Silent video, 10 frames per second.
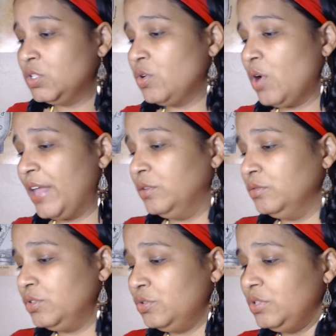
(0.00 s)
So I
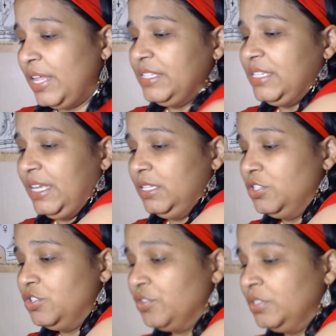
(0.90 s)
don't do like daily
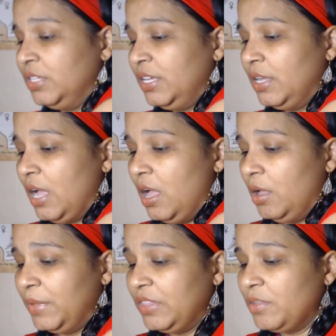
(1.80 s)
journaling.
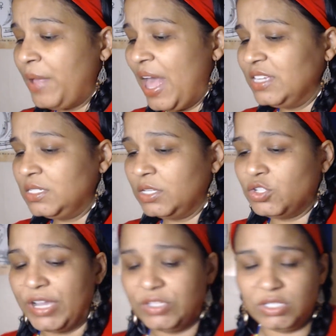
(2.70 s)
Um, in the past, I
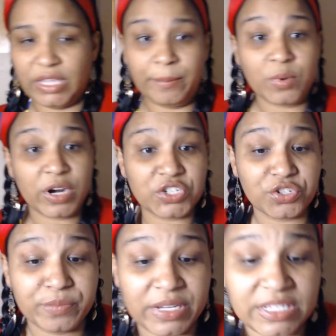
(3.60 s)
tried to like
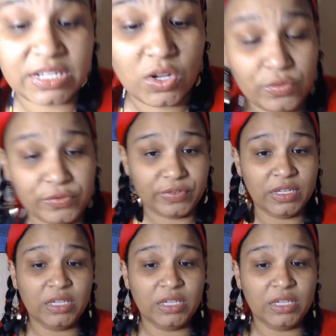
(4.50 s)
pressure myself